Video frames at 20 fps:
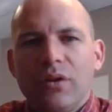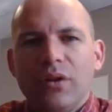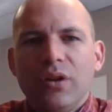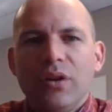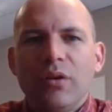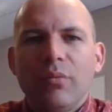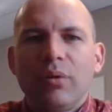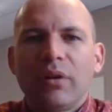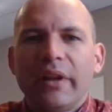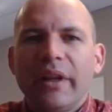Do
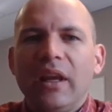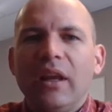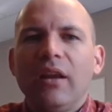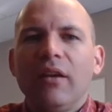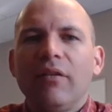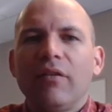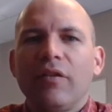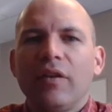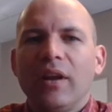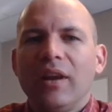you
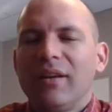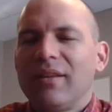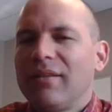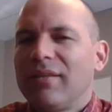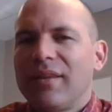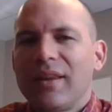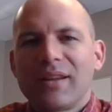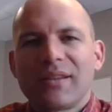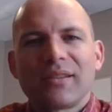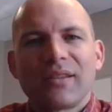believe
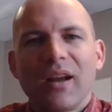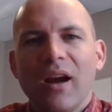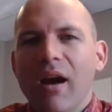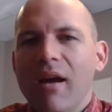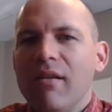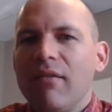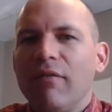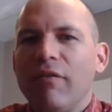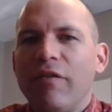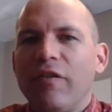in this
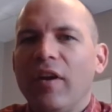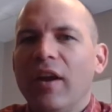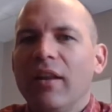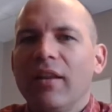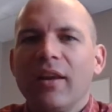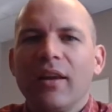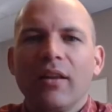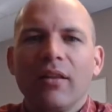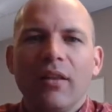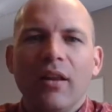
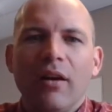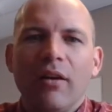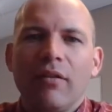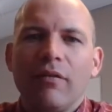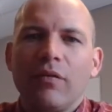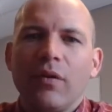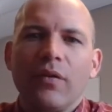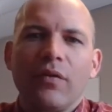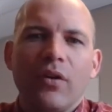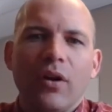unfailing love